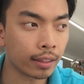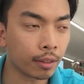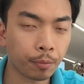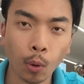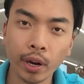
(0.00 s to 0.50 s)

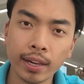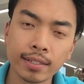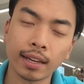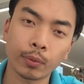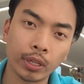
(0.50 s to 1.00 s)
The point
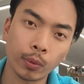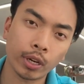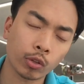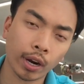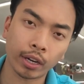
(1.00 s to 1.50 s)
is, I really
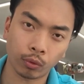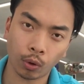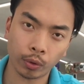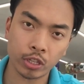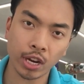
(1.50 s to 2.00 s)
want to try to
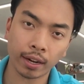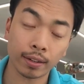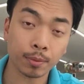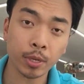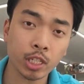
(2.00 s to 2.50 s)
grow the
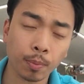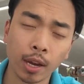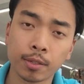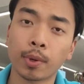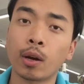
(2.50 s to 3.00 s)
channel as much as
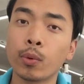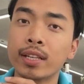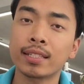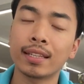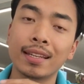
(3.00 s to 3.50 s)
possible. I want
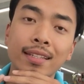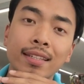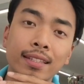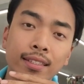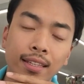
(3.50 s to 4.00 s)
to see, this
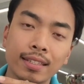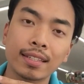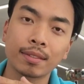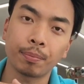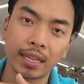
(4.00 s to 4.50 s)

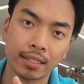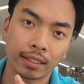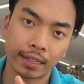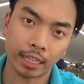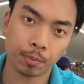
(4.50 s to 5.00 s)
is
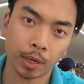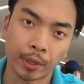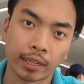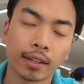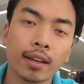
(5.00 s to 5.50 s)
basically an
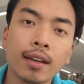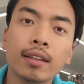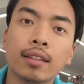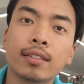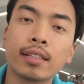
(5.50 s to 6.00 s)
experiment
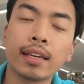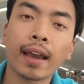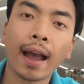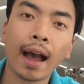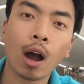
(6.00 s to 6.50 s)
to see
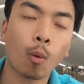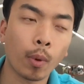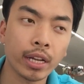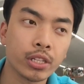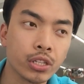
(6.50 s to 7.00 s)
how
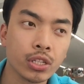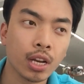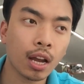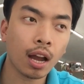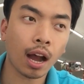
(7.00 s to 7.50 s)
much
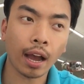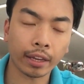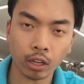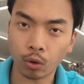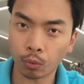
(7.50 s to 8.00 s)
I
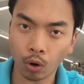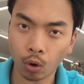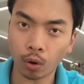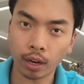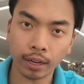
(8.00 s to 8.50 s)
can
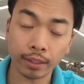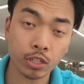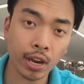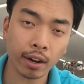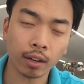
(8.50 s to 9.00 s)
grow the
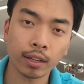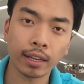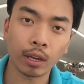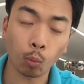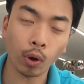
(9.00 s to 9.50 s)
channel
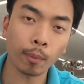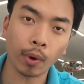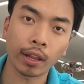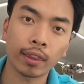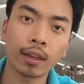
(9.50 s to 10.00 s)
in 1
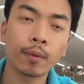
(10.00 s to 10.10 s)
month